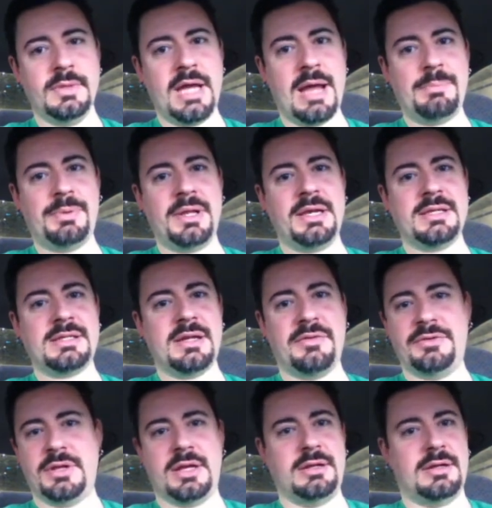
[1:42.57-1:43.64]
got plenty of
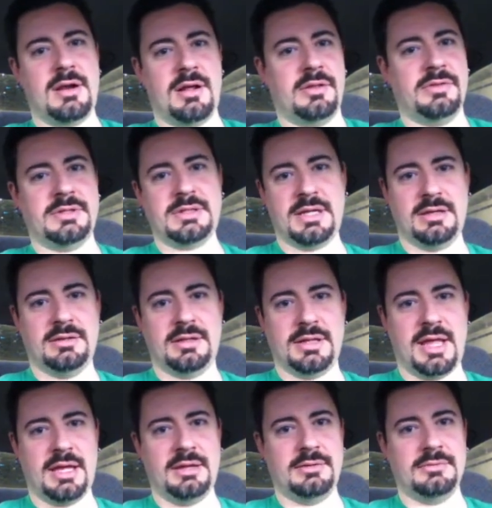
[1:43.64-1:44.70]
stuff done, and all of a sudden the
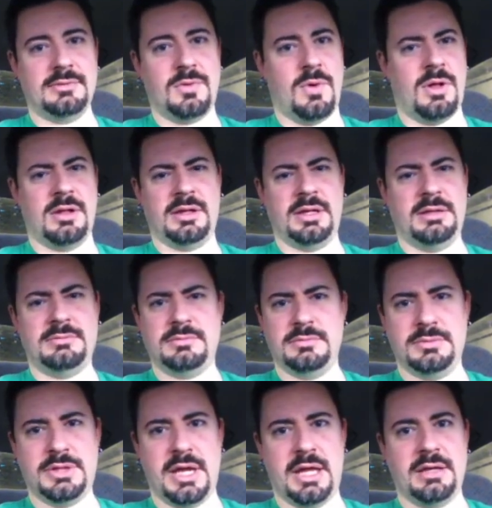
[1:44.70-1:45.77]
light quality
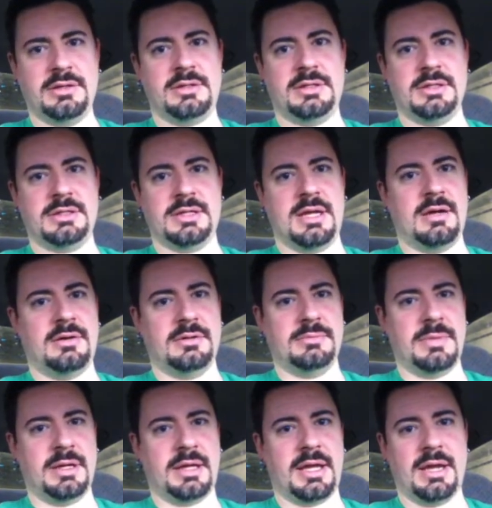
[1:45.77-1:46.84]
changed just now on
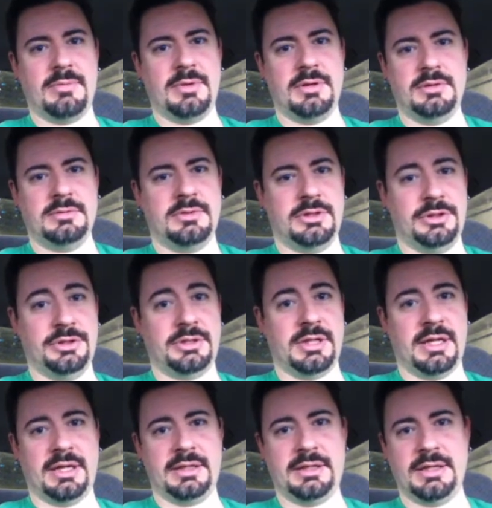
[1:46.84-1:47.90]
my camera, or it looked
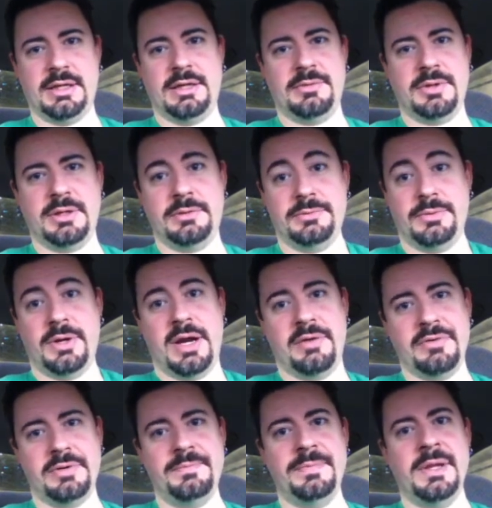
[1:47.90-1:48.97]
like it did anyway.
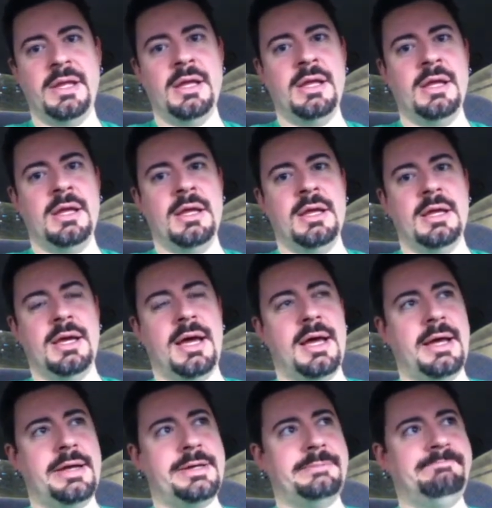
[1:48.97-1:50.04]
Whatever.
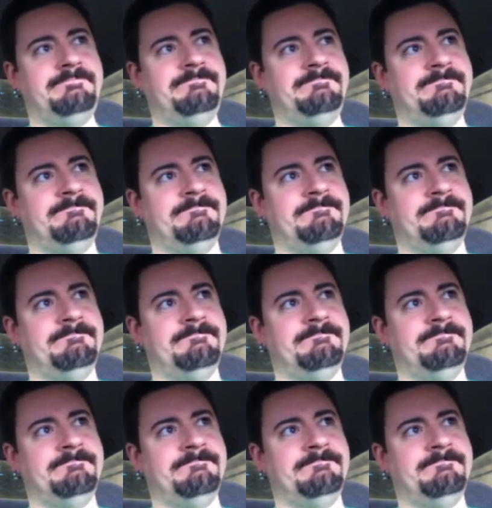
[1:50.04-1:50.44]
Um,